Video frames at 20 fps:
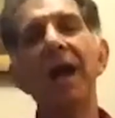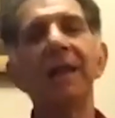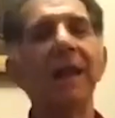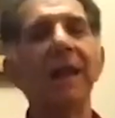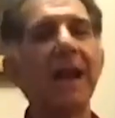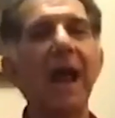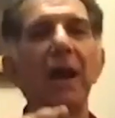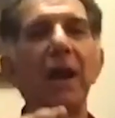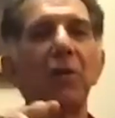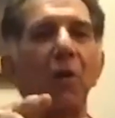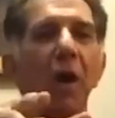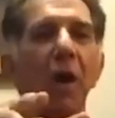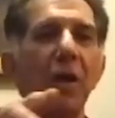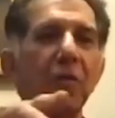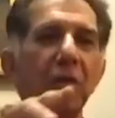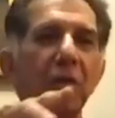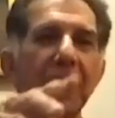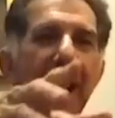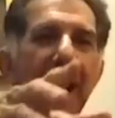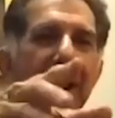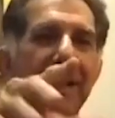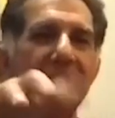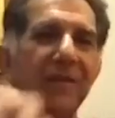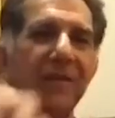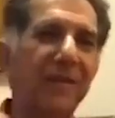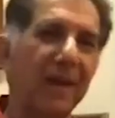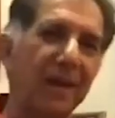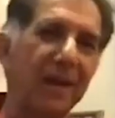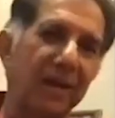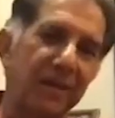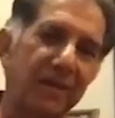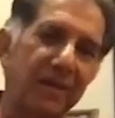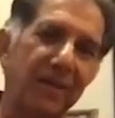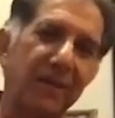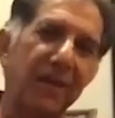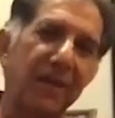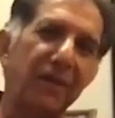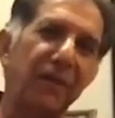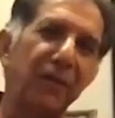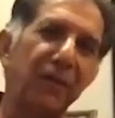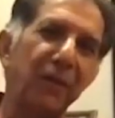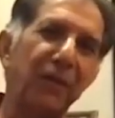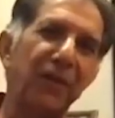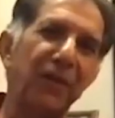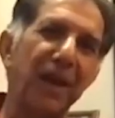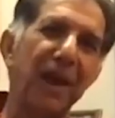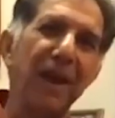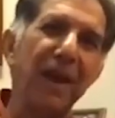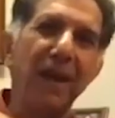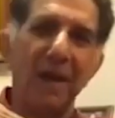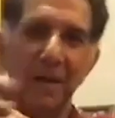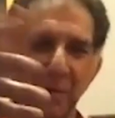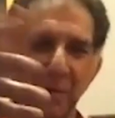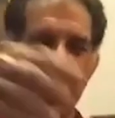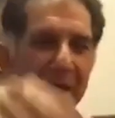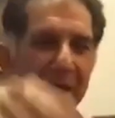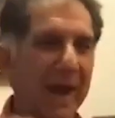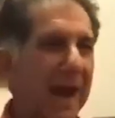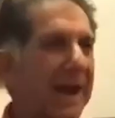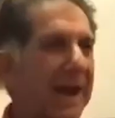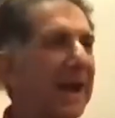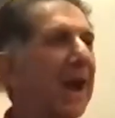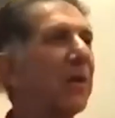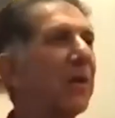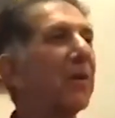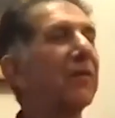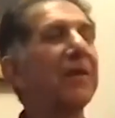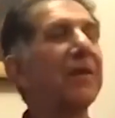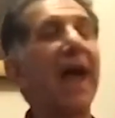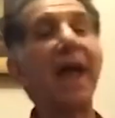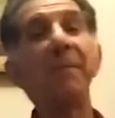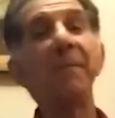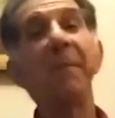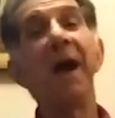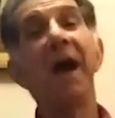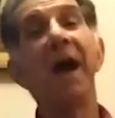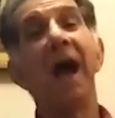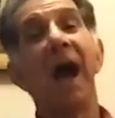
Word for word: and then I'll go on to that incident since you say we're running out of time.